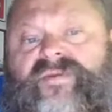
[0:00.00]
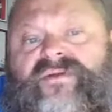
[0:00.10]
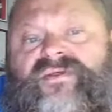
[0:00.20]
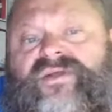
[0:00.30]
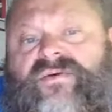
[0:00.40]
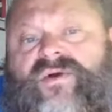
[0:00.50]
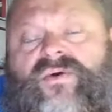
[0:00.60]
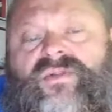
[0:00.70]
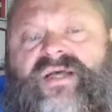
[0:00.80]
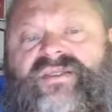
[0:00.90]
Is 0
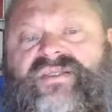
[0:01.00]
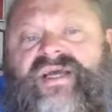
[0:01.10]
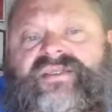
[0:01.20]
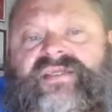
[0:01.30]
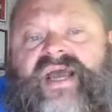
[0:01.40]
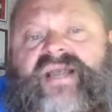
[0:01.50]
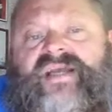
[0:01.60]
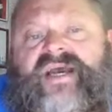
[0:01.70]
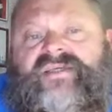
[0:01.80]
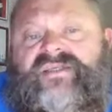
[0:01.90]
less than 10?
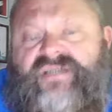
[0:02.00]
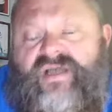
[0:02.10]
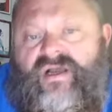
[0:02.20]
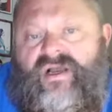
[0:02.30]
Yes.